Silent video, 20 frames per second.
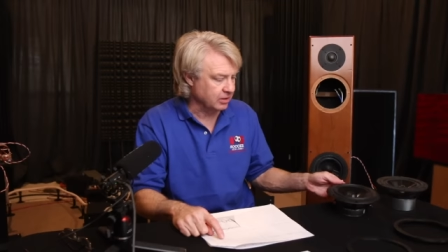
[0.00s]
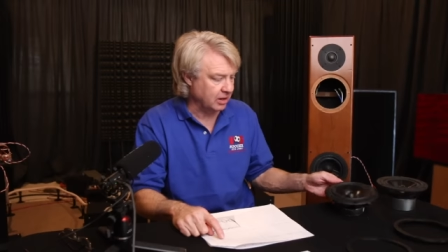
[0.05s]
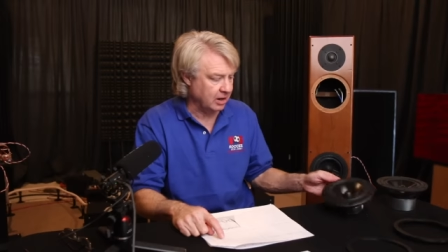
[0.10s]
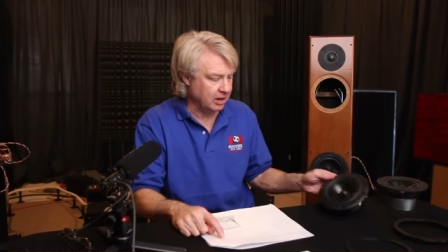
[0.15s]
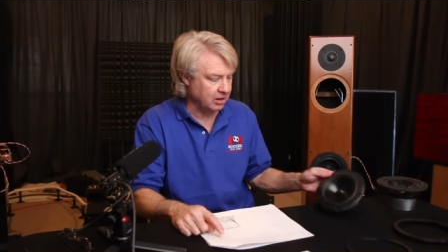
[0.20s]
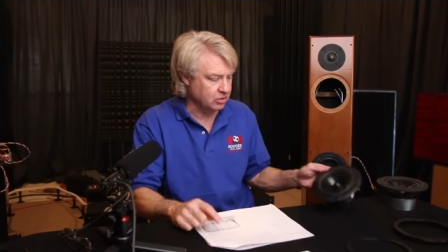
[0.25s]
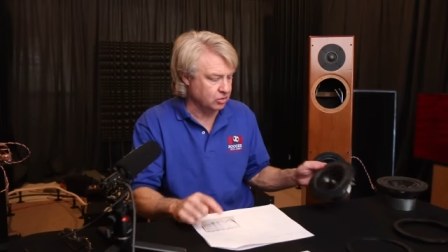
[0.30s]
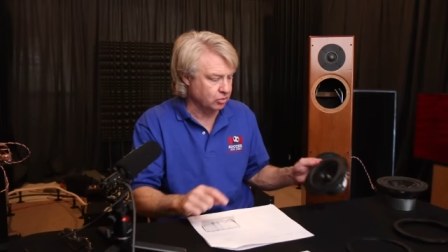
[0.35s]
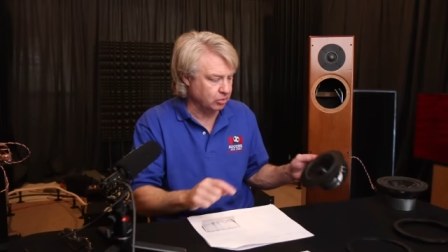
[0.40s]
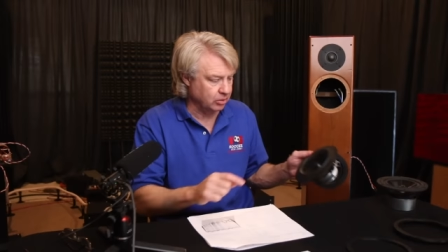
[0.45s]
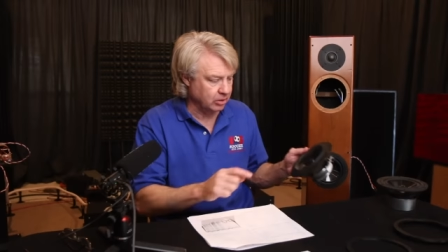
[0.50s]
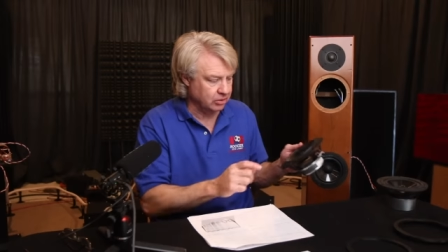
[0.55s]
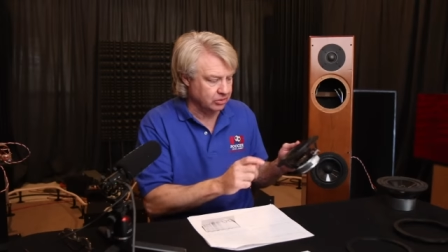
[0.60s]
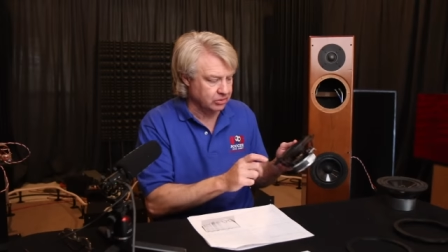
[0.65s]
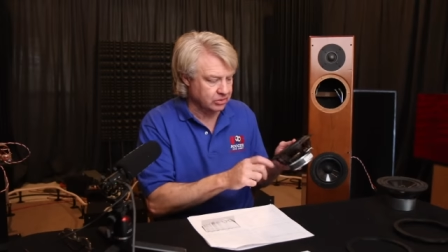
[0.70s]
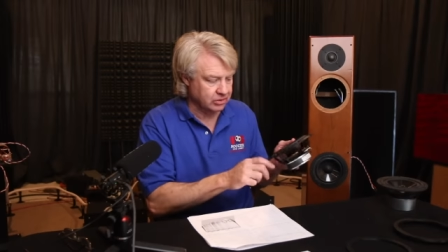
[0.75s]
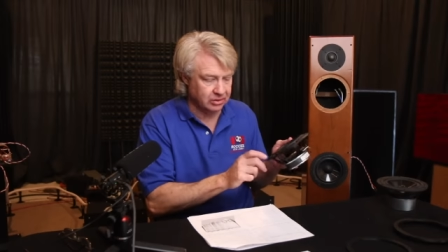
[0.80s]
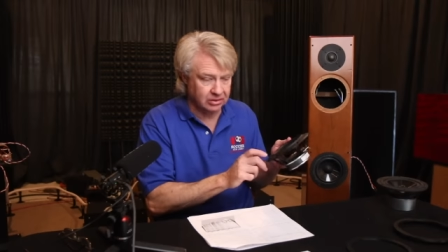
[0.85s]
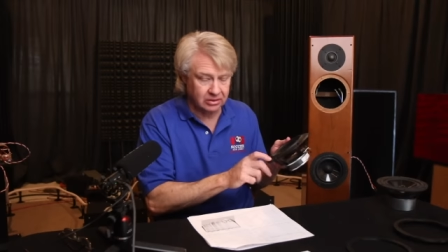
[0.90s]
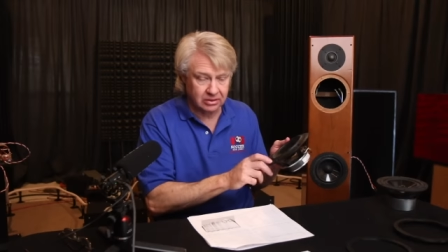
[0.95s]
our
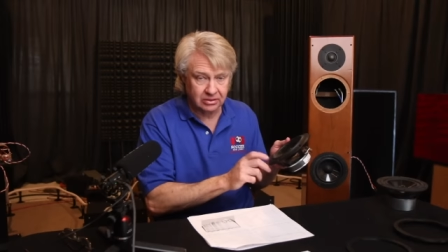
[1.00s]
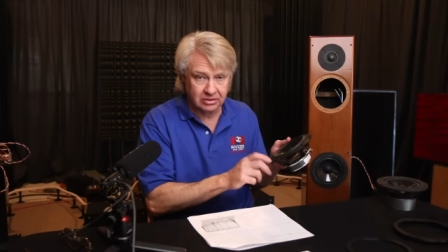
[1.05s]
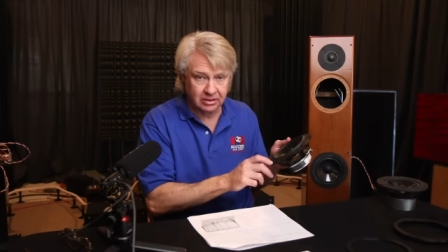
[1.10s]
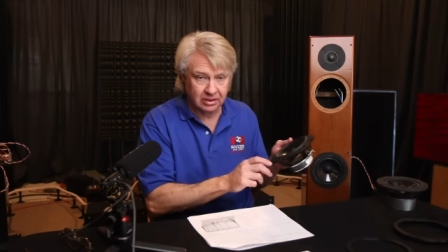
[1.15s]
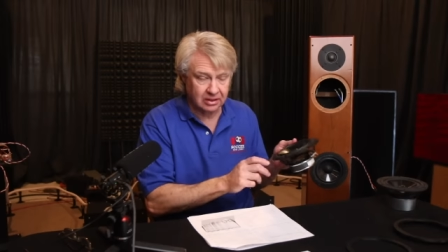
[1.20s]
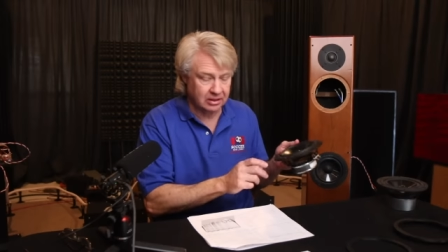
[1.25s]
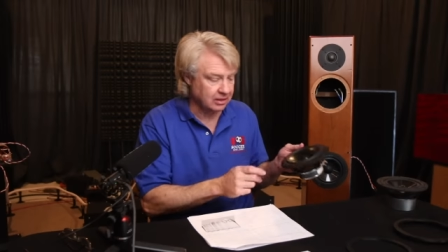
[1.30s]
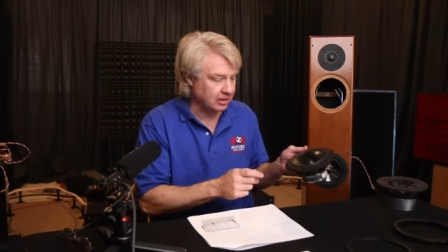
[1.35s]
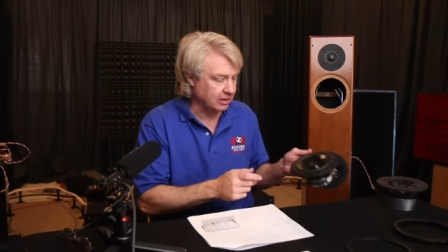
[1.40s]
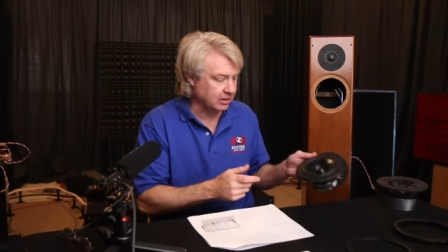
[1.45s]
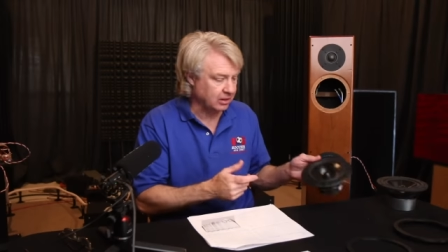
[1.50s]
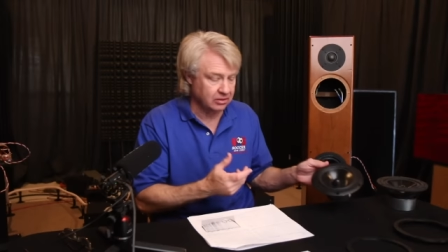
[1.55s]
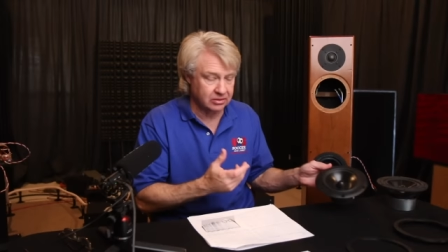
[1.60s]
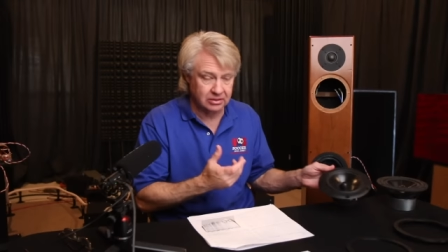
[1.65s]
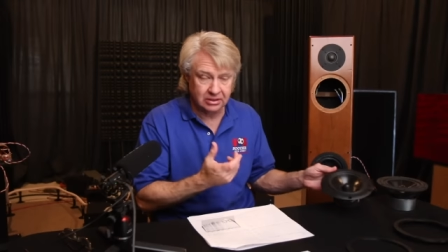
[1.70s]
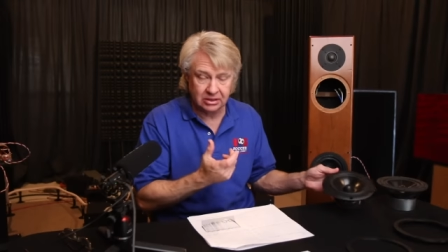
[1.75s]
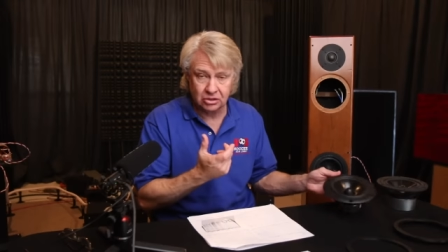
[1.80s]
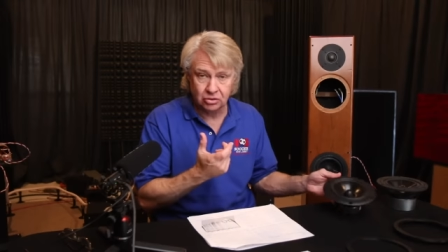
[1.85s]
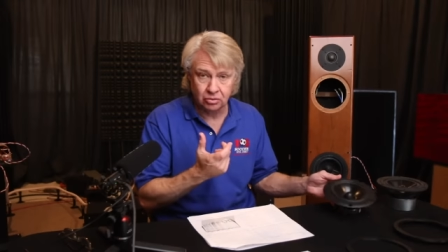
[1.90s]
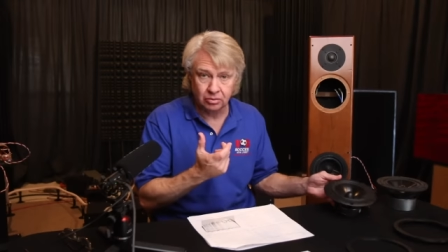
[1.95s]
tweeters to this thing, like our
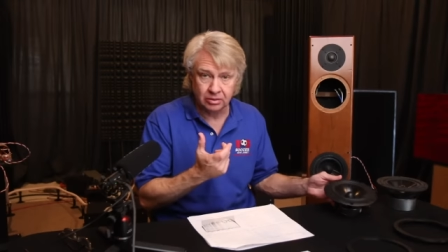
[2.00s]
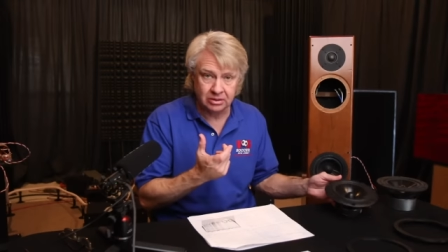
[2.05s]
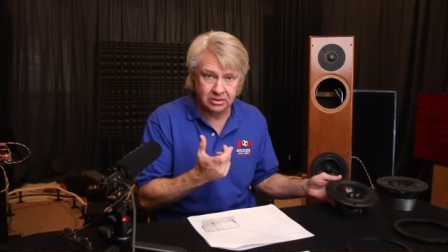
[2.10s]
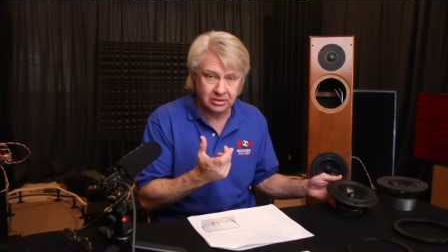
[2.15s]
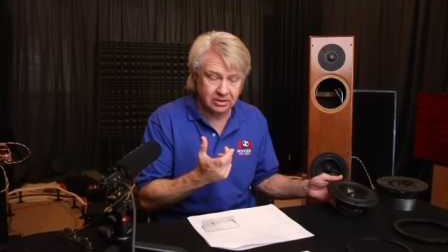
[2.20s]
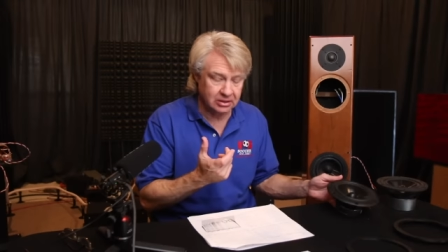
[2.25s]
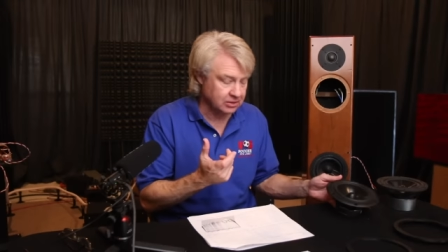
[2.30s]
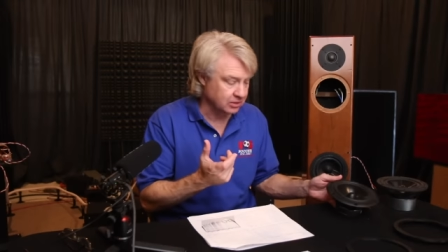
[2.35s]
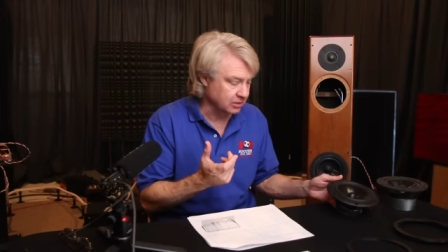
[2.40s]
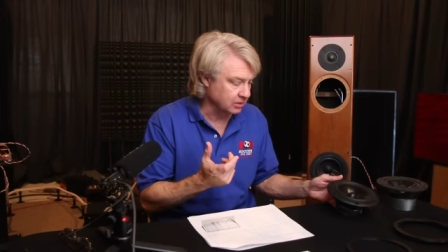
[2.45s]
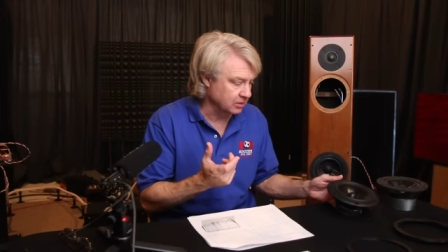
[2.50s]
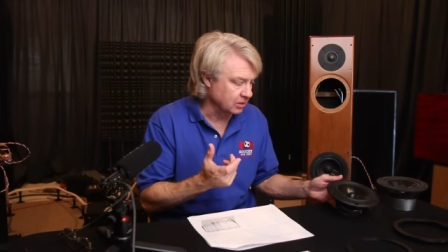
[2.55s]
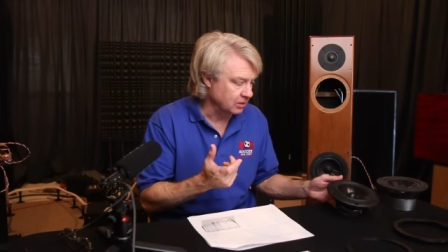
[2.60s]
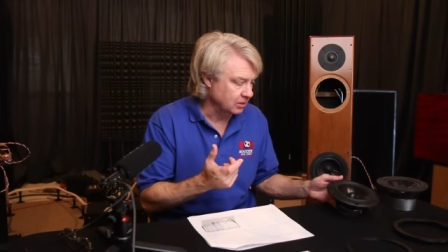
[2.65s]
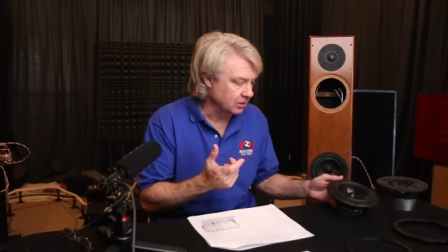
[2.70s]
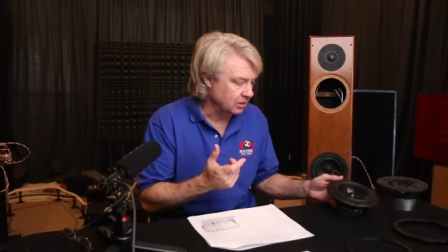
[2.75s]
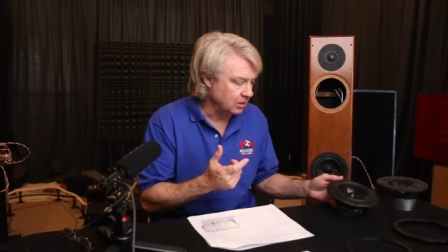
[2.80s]
T26s,